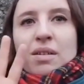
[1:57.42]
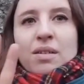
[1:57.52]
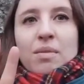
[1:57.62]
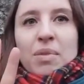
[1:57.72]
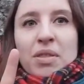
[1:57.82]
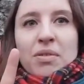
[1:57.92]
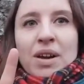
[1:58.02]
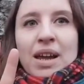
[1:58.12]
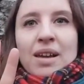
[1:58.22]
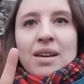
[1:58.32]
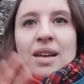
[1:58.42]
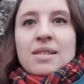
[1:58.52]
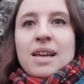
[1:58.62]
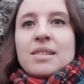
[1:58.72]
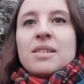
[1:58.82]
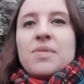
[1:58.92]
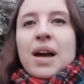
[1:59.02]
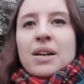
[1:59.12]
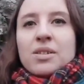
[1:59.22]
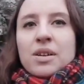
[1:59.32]
Number three is
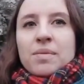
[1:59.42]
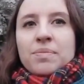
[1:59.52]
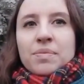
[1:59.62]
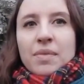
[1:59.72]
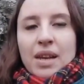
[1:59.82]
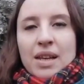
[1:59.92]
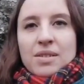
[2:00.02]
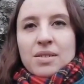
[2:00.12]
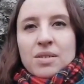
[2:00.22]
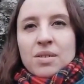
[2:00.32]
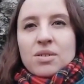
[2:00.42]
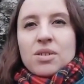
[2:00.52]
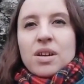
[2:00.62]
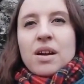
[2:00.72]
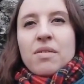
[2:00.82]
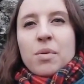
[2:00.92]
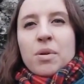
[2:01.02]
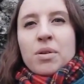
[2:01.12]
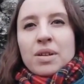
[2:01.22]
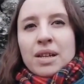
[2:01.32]
satisfaction. It's such a
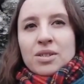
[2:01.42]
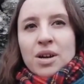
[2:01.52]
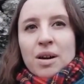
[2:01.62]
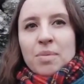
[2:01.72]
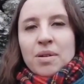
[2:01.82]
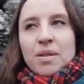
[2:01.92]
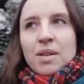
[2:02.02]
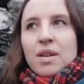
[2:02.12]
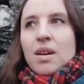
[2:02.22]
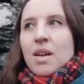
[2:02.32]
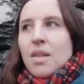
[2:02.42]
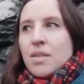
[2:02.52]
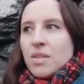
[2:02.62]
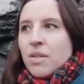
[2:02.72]
rewarding job. There's